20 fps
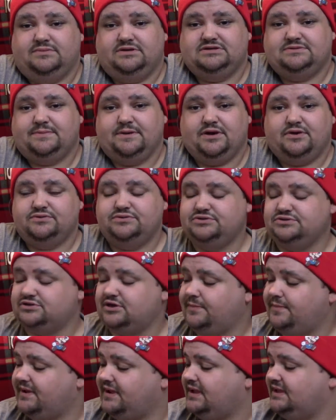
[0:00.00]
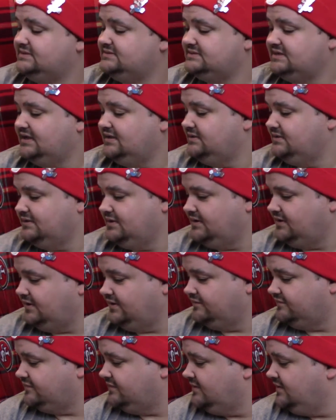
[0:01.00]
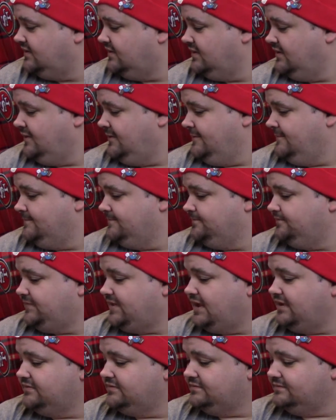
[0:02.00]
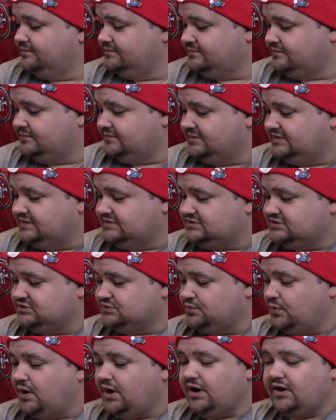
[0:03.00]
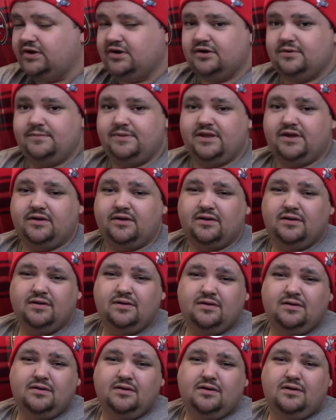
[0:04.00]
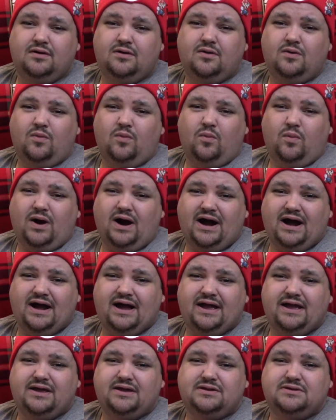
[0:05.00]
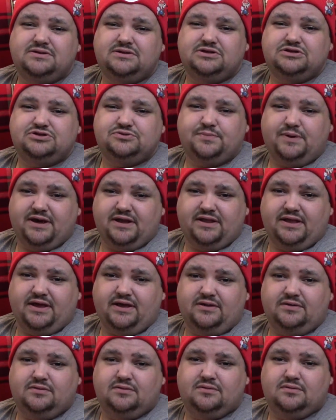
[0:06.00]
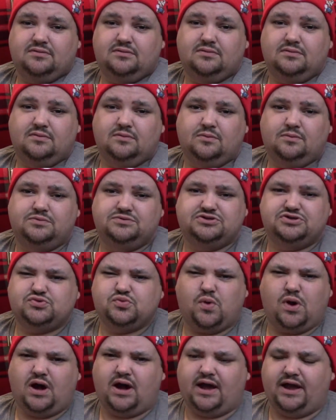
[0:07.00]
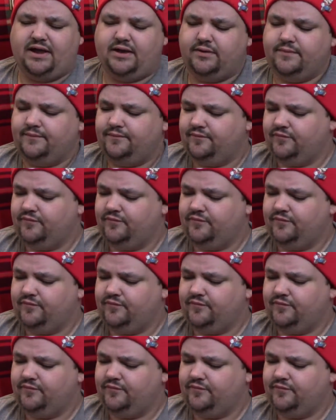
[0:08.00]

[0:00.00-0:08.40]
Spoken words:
It's my go-to shop. I can't say enough. Now, this is where you're going to be like, why did you buy that? Just why?